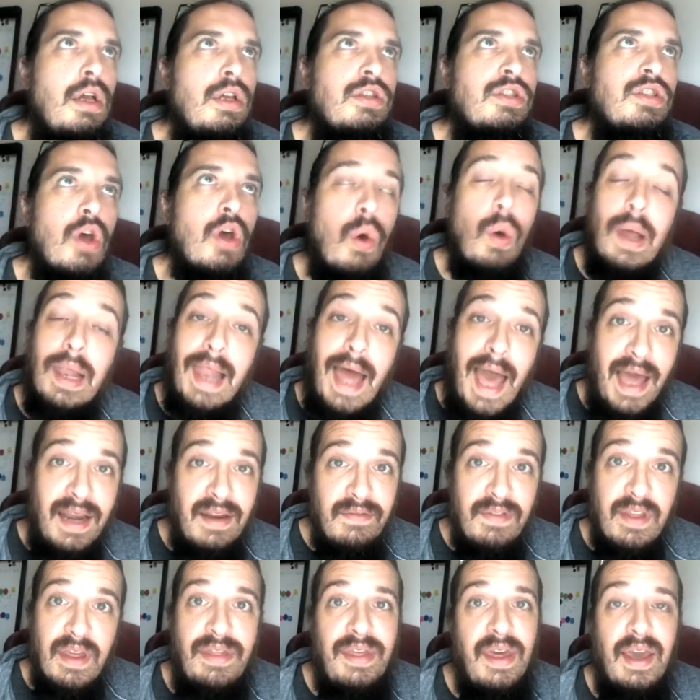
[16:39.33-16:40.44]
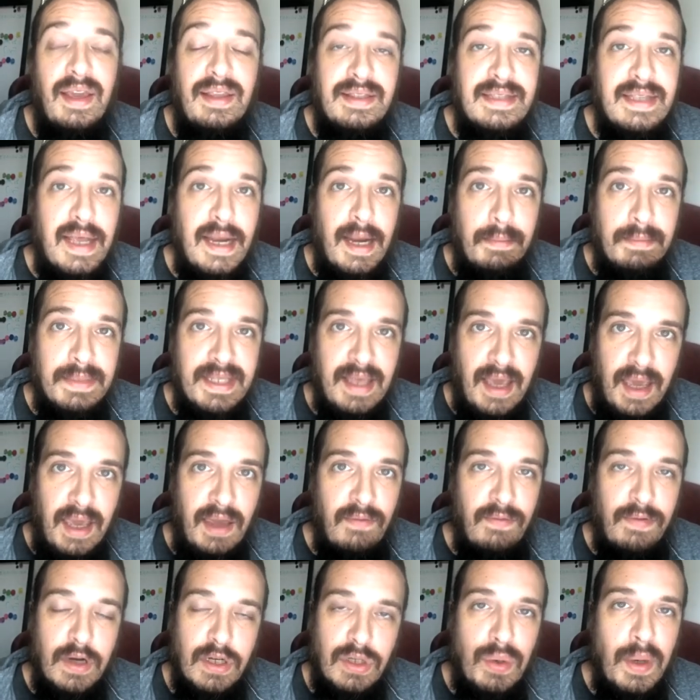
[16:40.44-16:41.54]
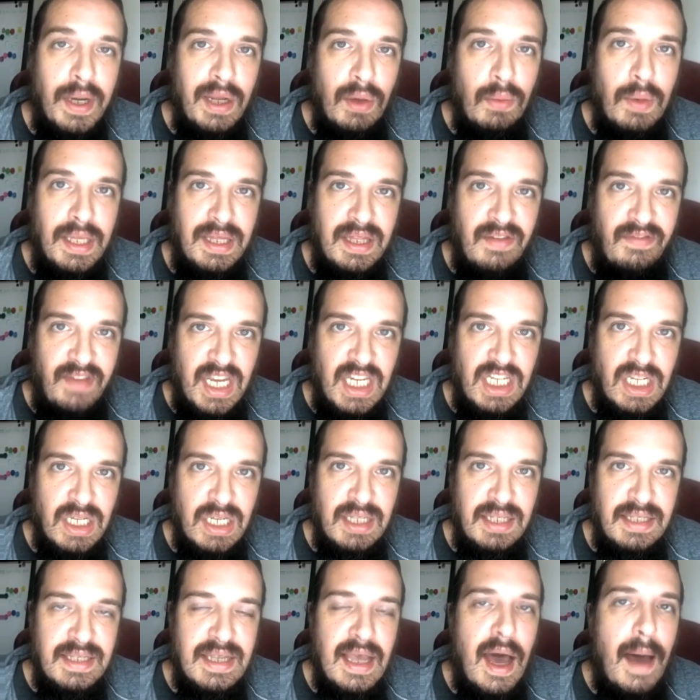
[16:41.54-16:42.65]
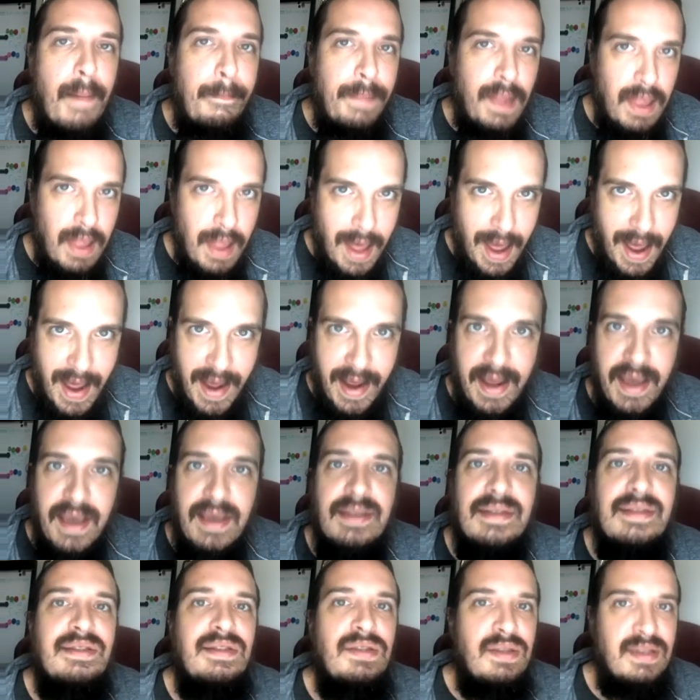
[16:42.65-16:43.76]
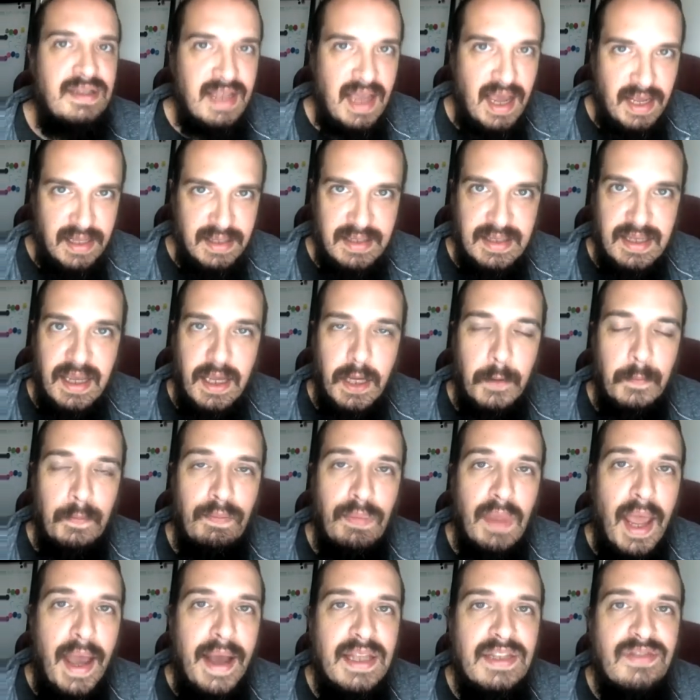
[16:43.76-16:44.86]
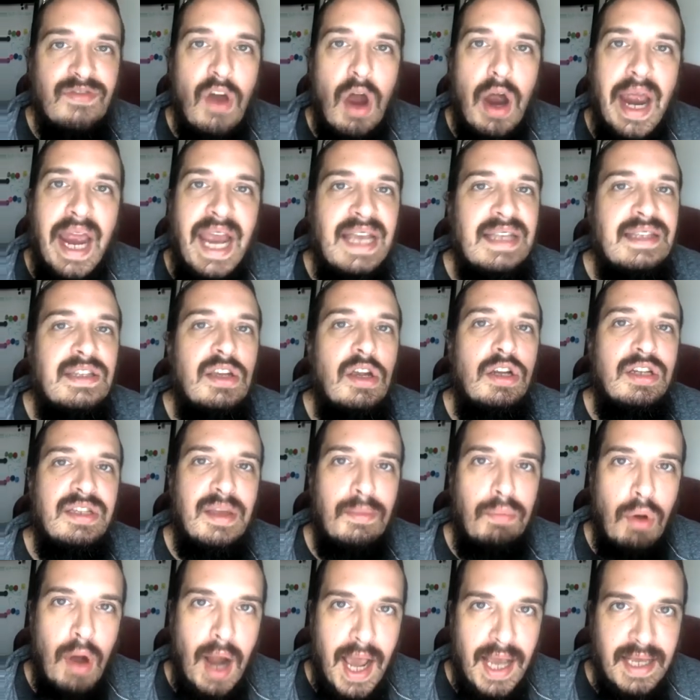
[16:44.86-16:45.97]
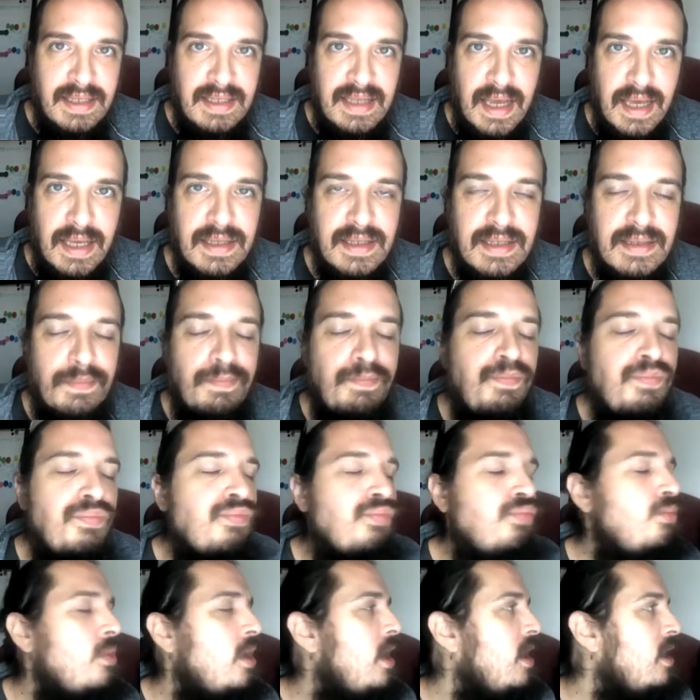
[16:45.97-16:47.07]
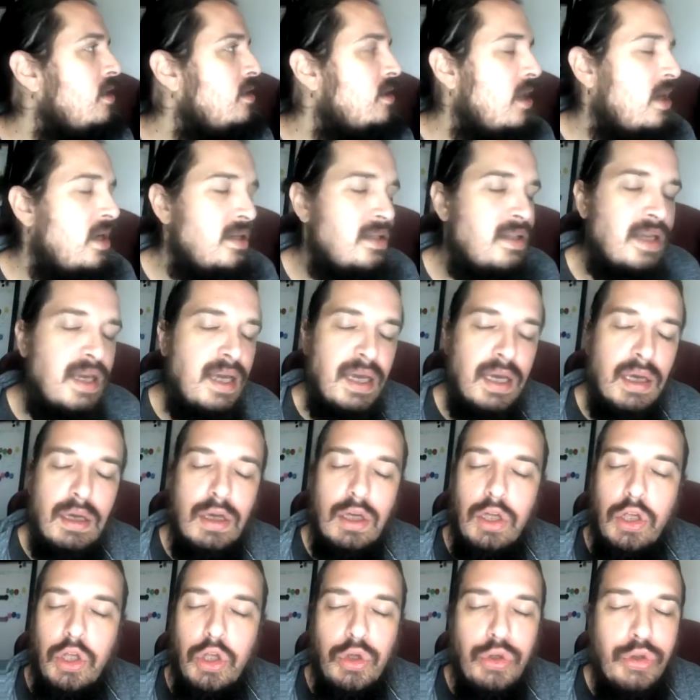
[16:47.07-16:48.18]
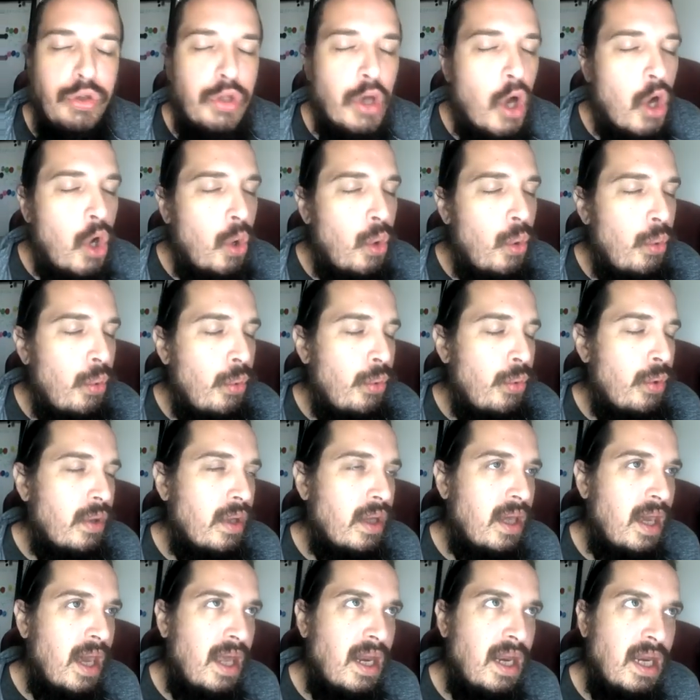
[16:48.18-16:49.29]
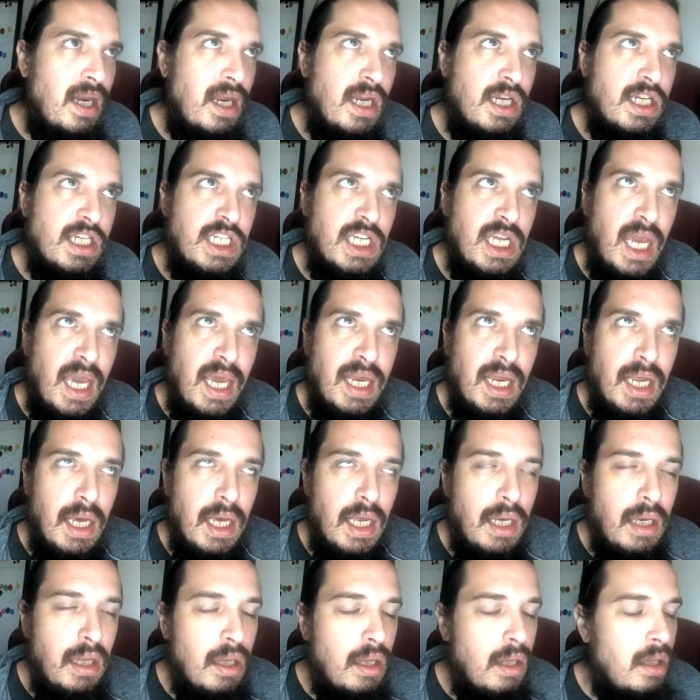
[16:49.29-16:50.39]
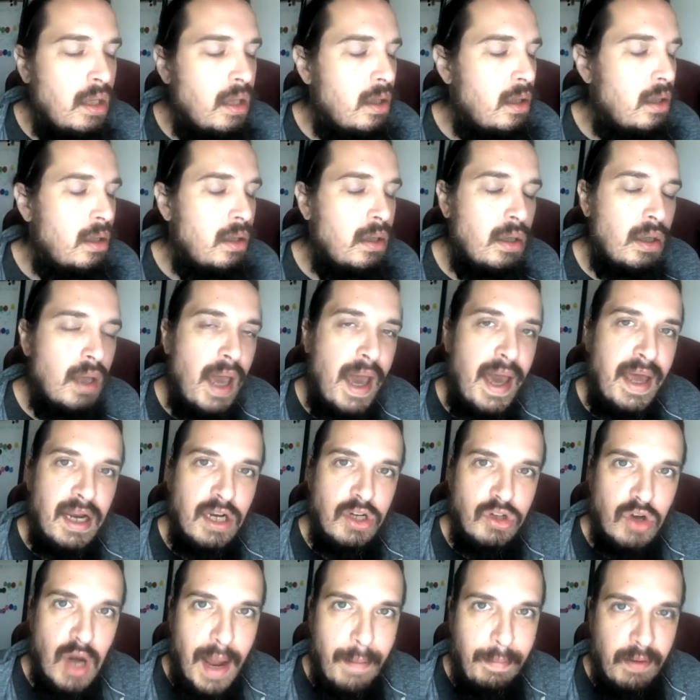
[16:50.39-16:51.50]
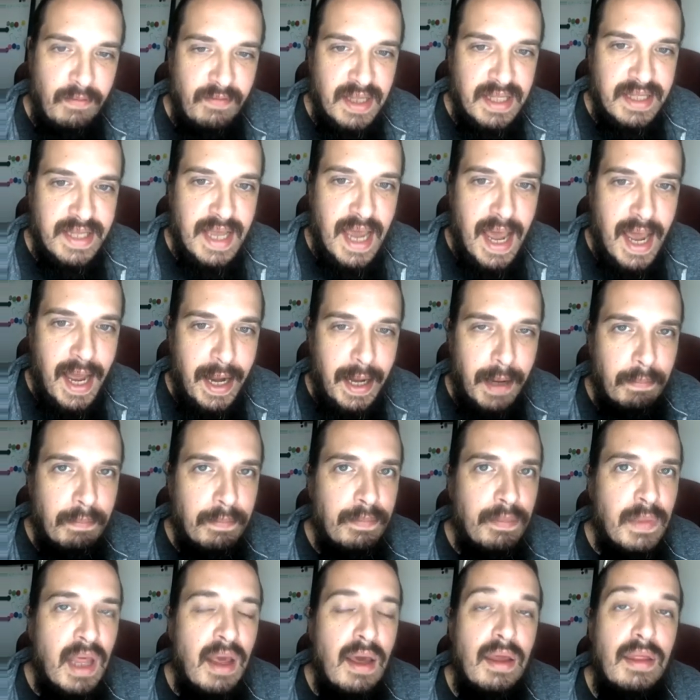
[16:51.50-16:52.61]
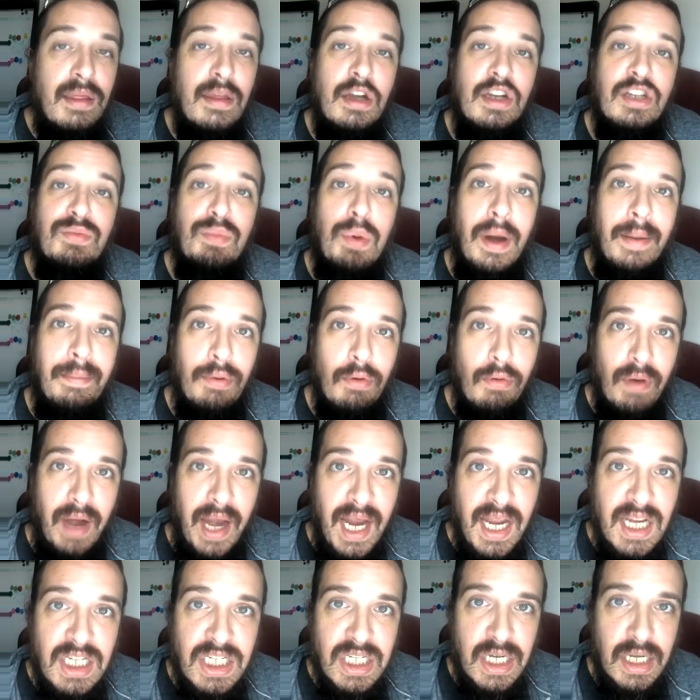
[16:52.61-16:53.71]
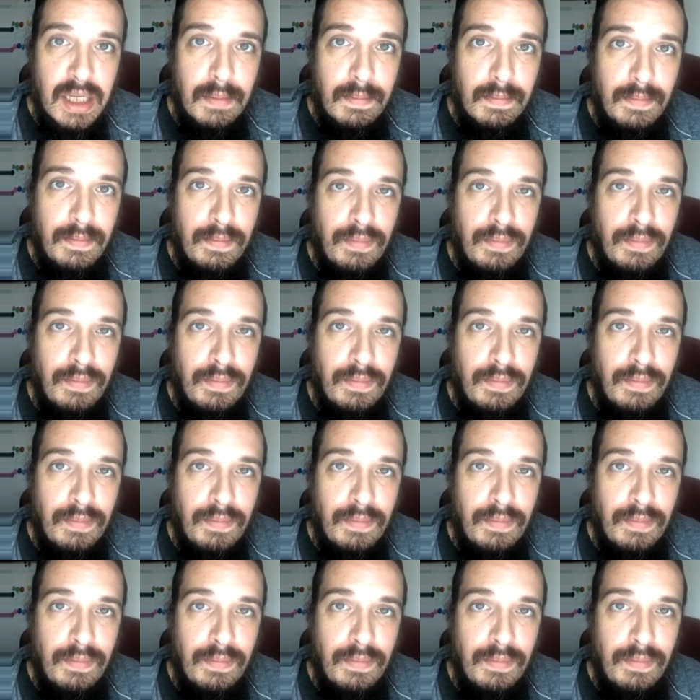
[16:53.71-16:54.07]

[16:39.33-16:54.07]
So a lot of the things that I'm saying for 21 divisions applies to Sensei as far as there's a process. It doesn't, you don't get initiated at a drop of a dime. There's preparation.